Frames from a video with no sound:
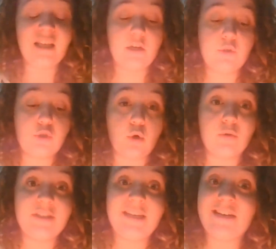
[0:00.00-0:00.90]
like
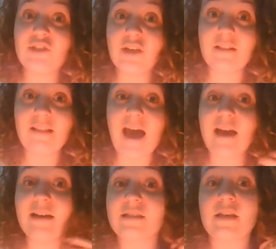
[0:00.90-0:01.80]
don't touch
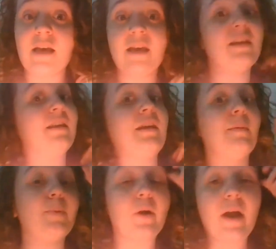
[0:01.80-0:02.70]
glass, keep your